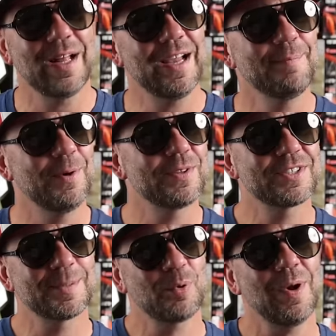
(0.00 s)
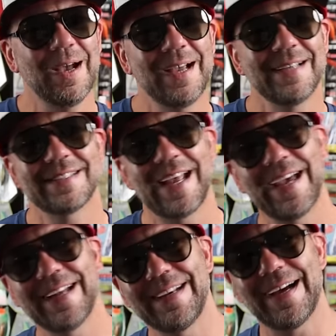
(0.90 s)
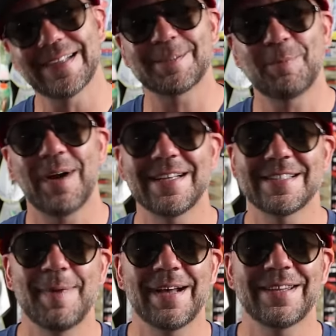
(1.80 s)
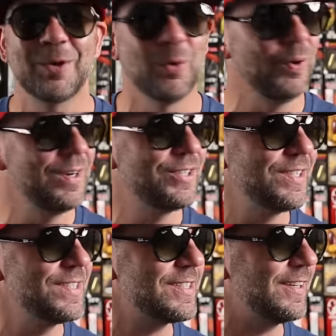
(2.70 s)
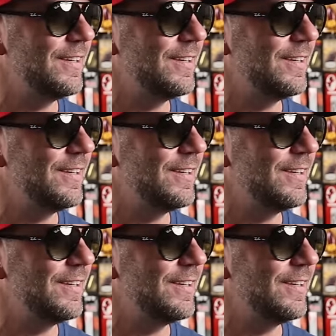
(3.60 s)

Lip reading: Well, I am both surprised and not surprised about the origins